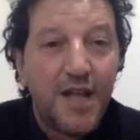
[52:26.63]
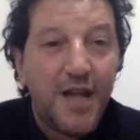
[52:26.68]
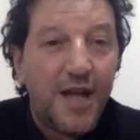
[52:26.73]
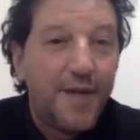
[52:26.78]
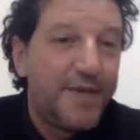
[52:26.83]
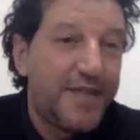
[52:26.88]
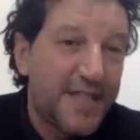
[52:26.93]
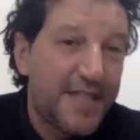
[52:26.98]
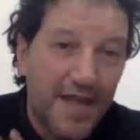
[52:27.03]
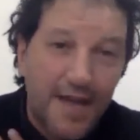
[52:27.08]
I
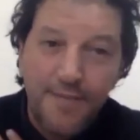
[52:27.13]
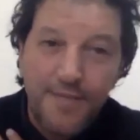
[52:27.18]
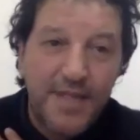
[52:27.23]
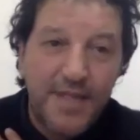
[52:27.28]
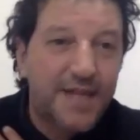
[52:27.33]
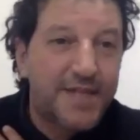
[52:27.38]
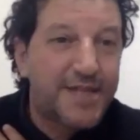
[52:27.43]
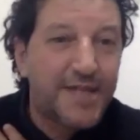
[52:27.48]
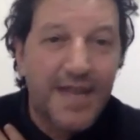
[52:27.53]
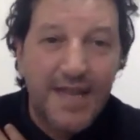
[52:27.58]
mean,
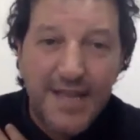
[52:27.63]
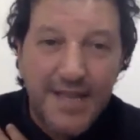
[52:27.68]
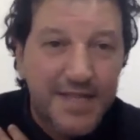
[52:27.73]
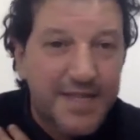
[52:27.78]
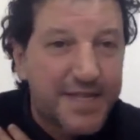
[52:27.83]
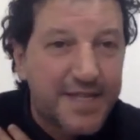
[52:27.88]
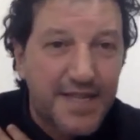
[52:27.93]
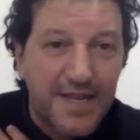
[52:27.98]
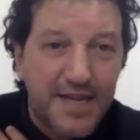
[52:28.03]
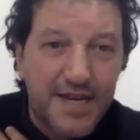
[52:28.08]
I
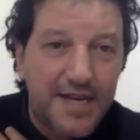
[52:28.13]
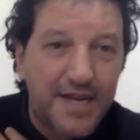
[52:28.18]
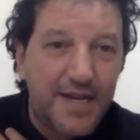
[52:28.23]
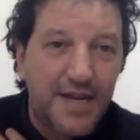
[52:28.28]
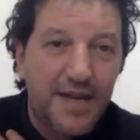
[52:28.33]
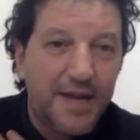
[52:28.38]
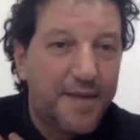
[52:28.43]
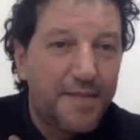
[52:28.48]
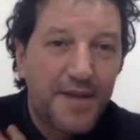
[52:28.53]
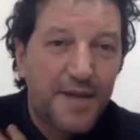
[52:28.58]
cannot
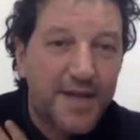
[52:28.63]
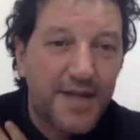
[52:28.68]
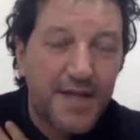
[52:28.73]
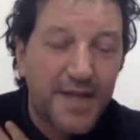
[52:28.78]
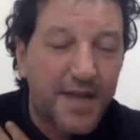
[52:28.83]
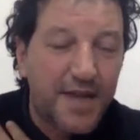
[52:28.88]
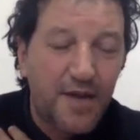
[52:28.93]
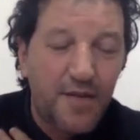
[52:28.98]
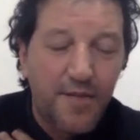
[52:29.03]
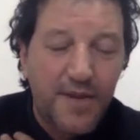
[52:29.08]

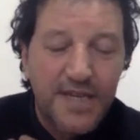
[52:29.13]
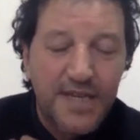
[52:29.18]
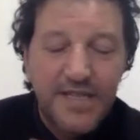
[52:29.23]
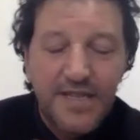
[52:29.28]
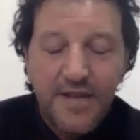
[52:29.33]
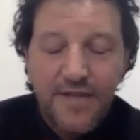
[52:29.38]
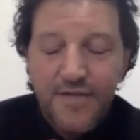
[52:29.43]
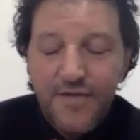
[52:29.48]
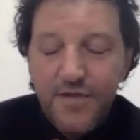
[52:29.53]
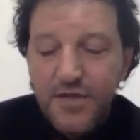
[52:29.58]
allow
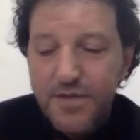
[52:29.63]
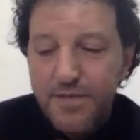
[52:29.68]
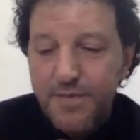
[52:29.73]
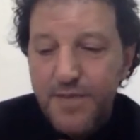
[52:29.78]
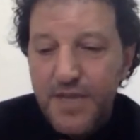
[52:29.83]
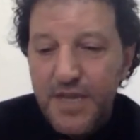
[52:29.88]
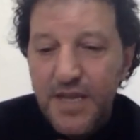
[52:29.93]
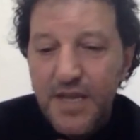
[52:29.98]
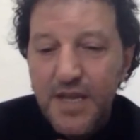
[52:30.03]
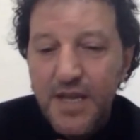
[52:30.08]
myself to
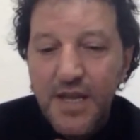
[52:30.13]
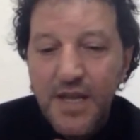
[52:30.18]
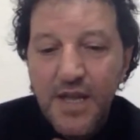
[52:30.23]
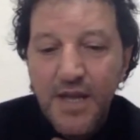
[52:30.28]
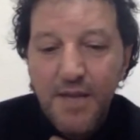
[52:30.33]
speak,